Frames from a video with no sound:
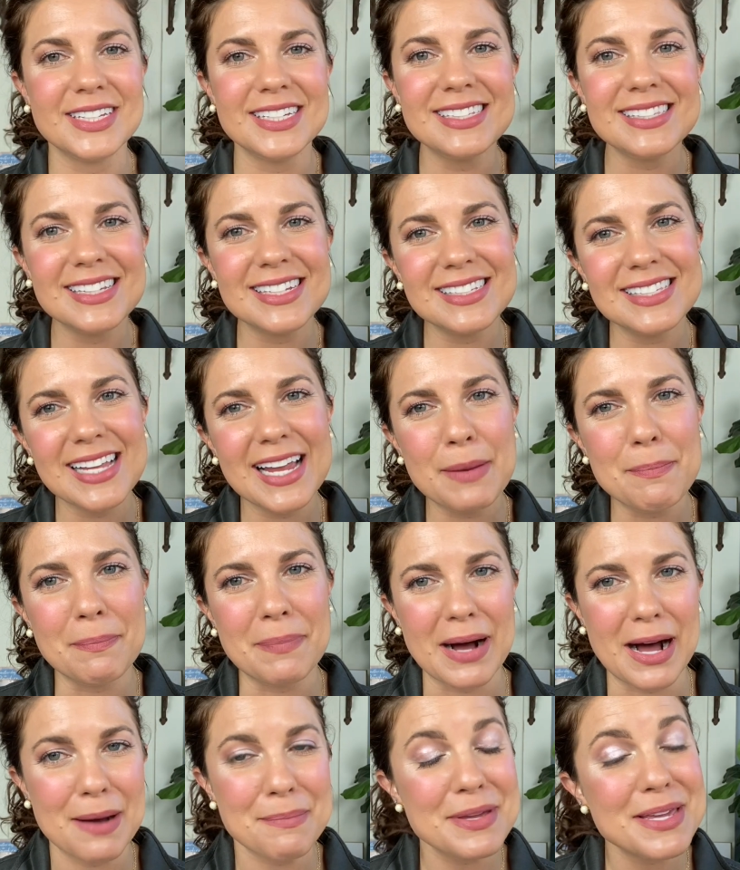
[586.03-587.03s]
This is a
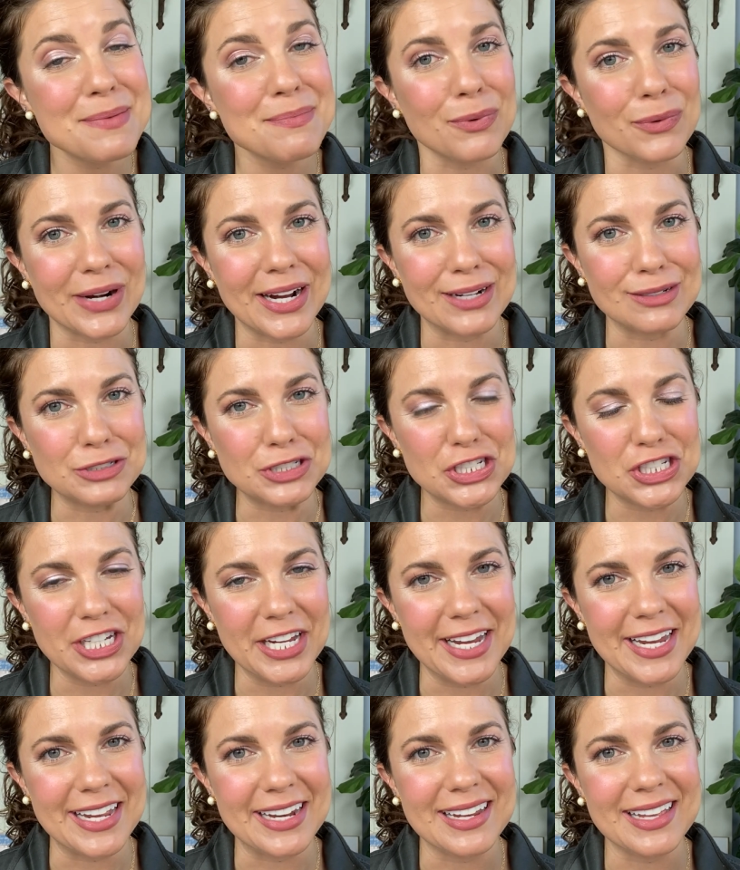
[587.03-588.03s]
Bobbi Brown
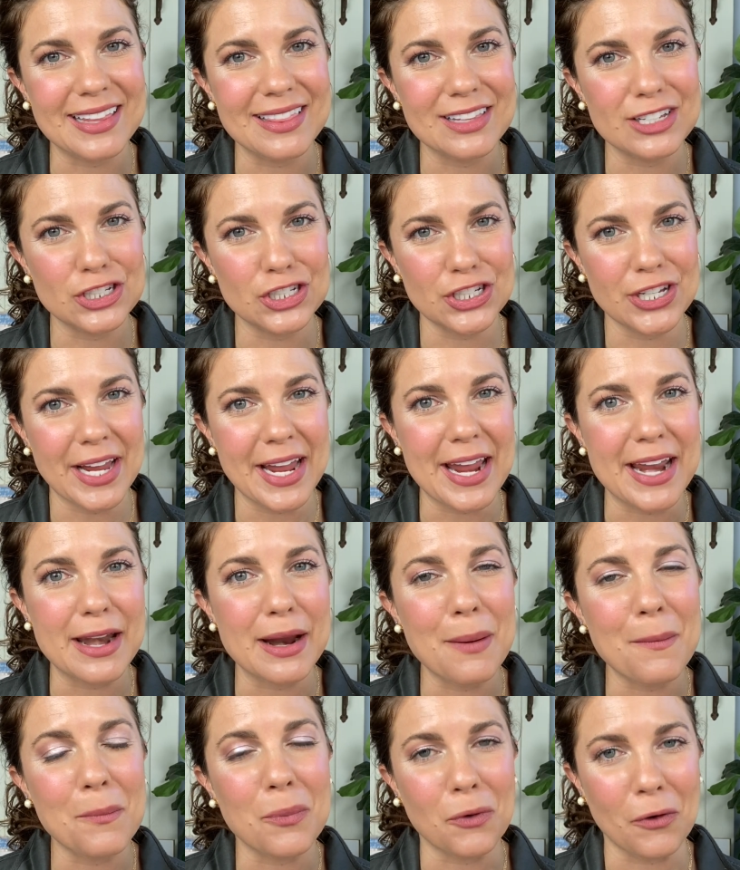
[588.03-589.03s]
shade in the shade
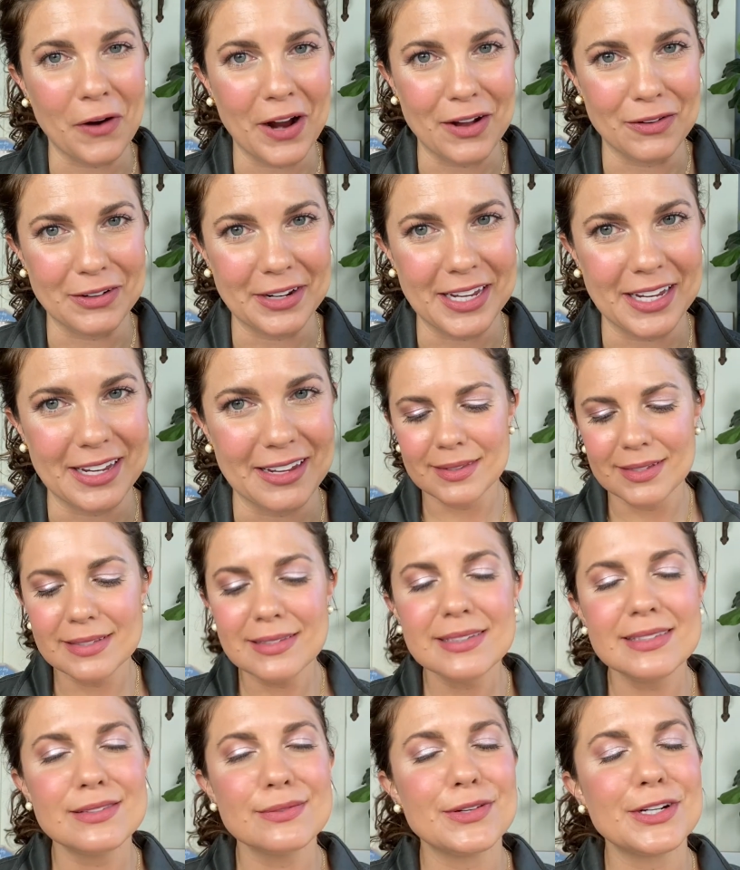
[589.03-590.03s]
Brownie.
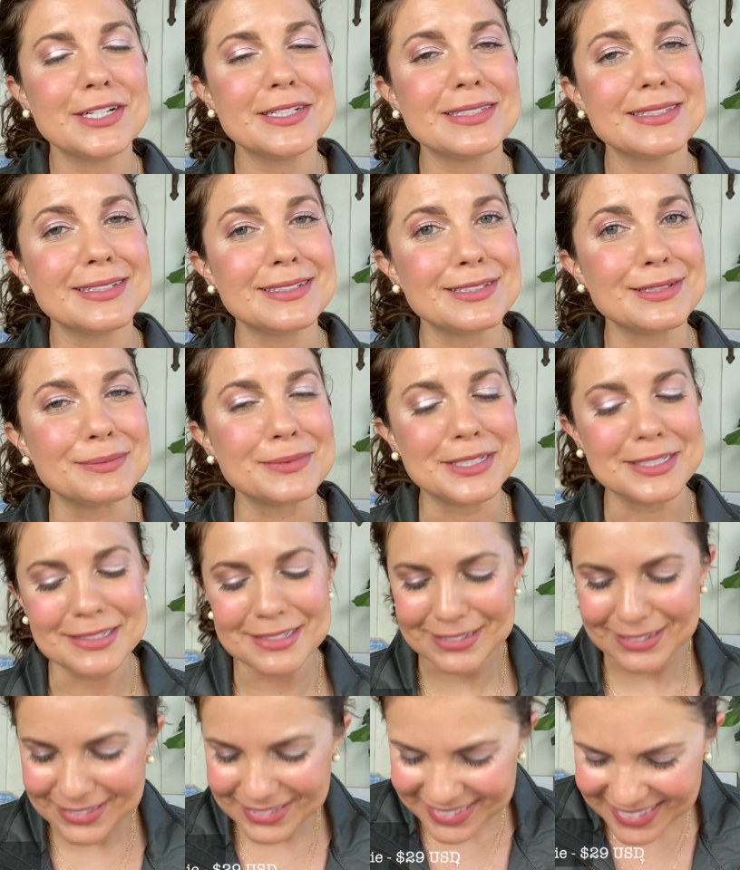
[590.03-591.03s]
This is very
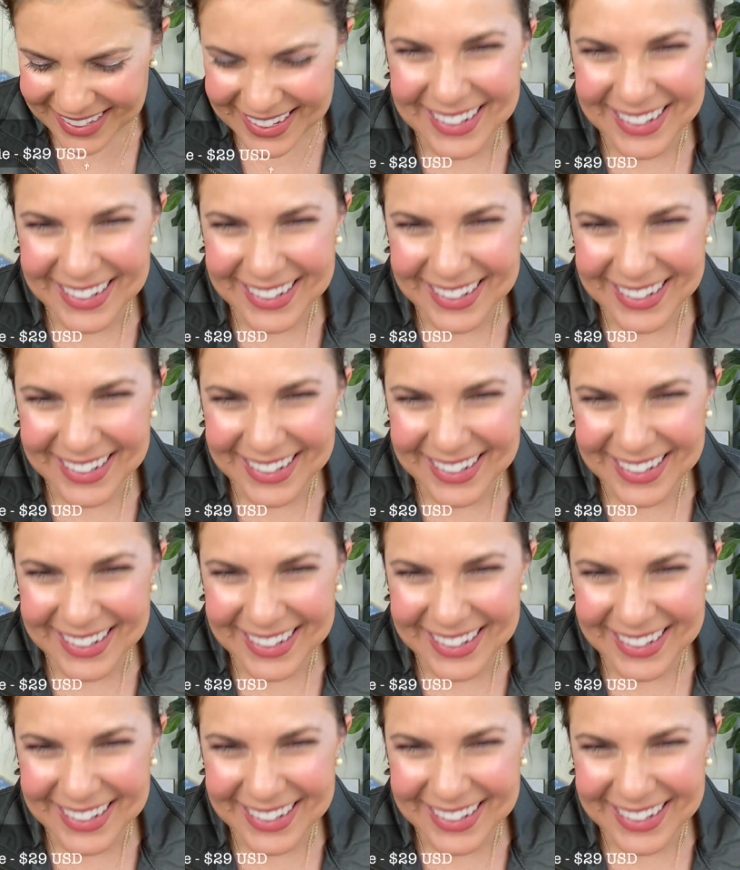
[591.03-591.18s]
sentimental.